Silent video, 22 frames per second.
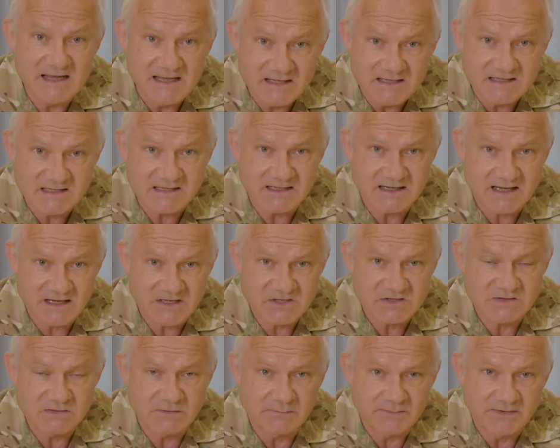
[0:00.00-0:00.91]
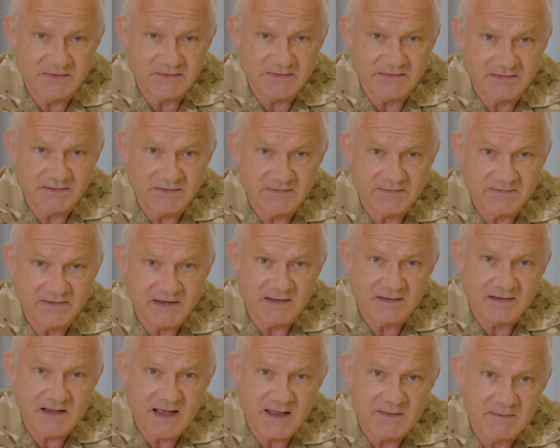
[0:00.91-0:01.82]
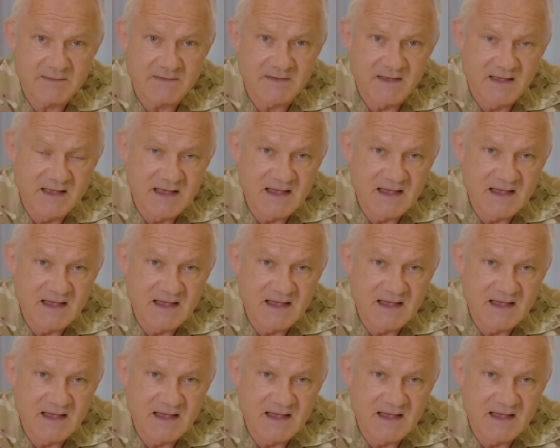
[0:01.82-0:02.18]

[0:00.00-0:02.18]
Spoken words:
international business, and